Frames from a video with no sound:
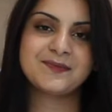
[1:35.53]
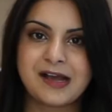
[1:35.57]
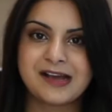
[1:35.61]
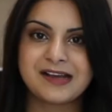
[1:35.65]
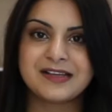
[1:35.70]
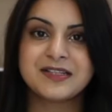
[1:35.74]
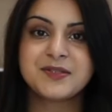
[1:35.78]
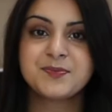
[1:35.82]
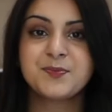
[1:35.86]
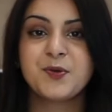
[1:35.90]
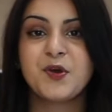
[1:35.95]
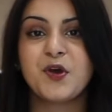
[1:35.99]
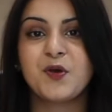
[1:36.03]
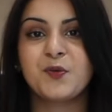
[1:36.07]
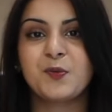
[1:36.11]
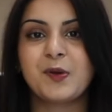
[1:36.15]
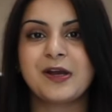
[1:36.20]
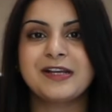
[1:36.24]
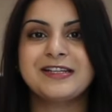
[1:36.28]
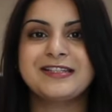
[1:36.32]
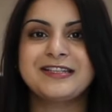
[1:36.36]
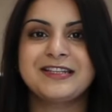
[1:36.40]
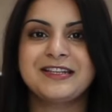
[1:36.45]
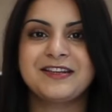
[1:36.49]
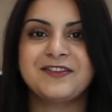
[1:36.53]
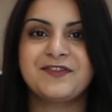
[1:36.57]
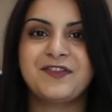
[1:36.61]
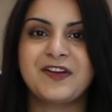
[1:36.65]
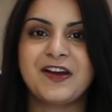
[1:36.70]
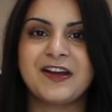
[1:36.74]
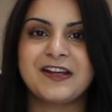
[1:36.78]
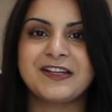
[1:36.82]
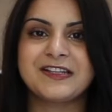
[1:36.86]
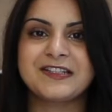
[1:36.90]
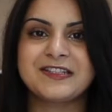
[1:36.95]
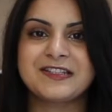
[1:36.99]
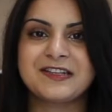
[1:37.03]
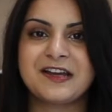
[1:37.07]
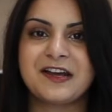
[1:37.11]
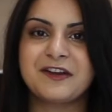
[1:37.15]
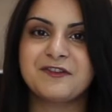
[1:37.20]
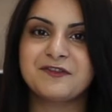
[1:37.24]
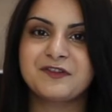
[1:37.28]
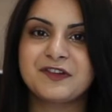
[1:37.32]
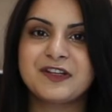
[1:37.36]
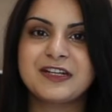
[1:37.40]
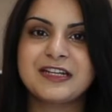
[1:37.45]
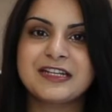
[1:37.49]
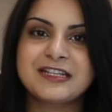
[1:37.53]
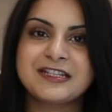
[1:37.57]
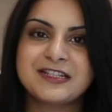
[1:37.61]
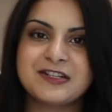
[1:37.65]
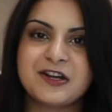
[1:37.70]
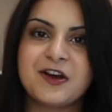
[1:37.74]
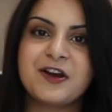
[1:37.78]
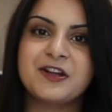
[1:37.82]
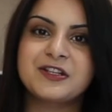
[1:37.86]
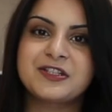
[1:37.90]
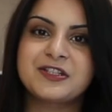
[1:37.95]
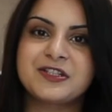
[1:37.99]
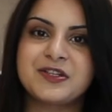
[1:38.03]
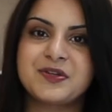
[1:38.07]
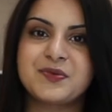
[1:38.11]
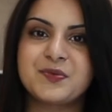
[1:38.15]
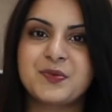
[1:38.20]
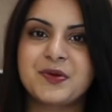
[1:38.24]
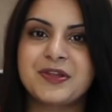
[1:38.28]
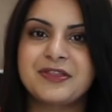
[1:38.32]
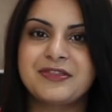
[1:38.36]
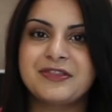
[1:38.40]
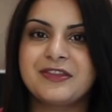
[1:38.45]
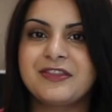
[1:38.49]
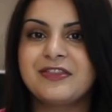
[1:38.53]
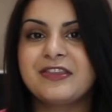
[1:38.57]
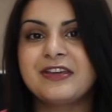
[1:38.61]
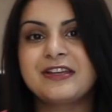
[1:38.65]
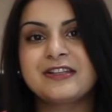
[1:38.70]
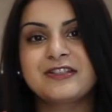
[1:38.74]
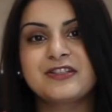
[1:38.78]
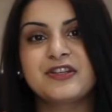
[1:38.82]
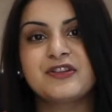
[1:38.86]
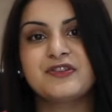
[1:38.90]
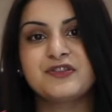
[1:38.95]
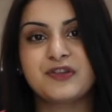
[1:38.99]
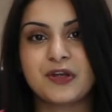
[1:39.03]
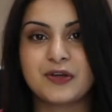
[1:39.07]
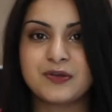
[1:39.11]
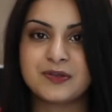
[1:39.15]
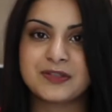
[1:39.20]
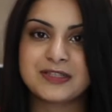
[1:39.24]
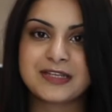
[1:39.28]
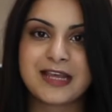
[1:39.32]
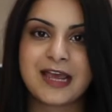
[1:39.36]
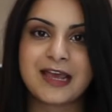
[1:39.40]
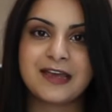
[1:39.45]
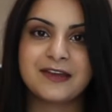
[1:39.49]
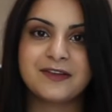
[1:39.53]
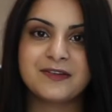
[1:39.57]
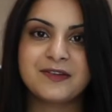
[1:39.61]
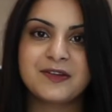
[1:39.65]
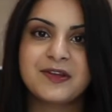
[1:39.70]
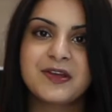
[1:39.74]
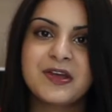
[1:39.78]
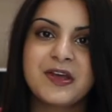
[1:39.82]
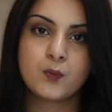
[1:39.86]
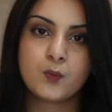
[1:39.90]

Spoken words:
As per YC advice, I really started with the things that don't scale.